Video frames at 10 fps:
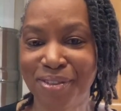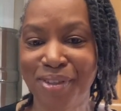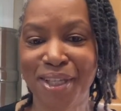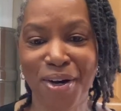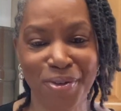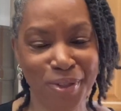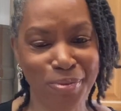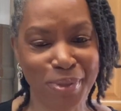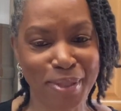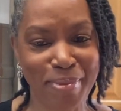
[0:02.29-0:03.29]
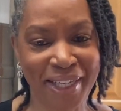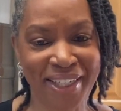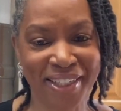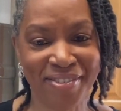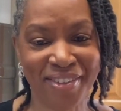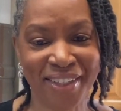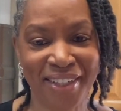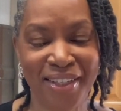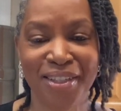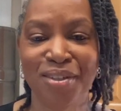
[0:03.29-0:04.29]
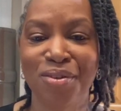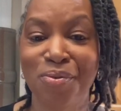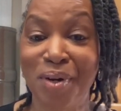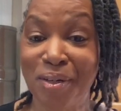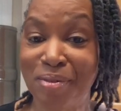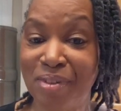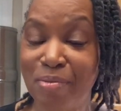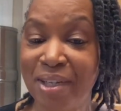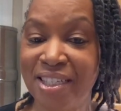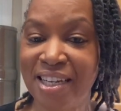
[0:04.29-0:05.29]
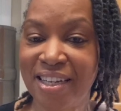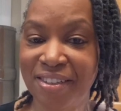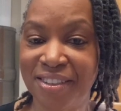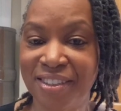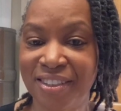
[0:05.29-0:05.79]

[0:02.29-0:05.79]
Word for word: with Whole New Perspective. Welcome to my channel.